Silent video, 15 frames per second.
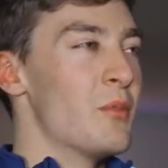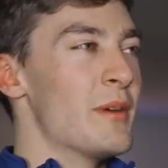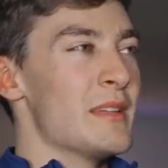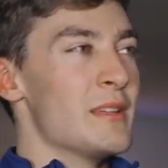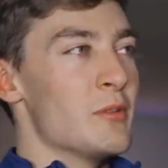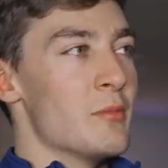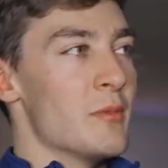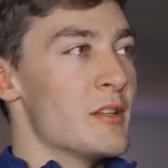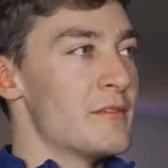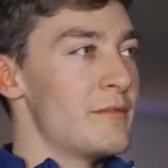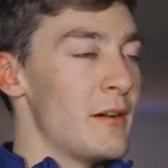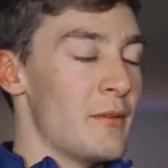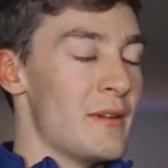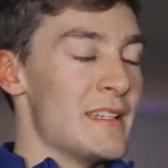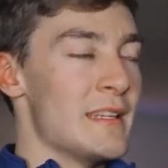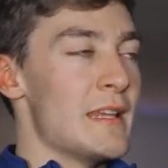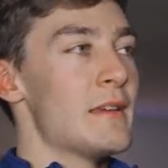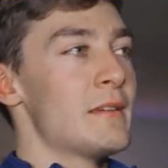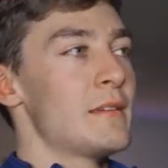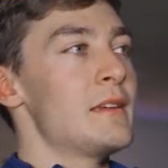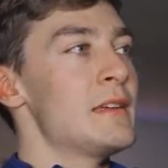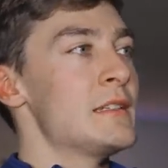point you almost felt, is it
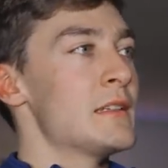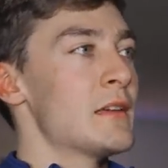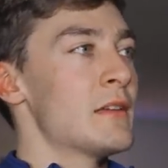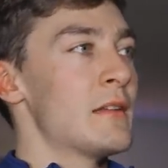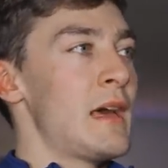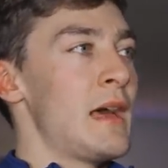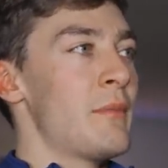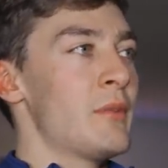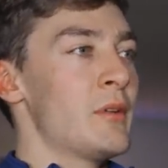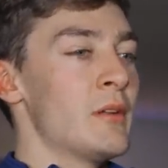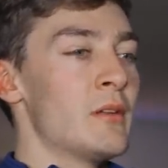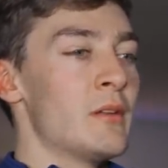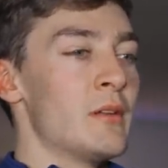going to happen?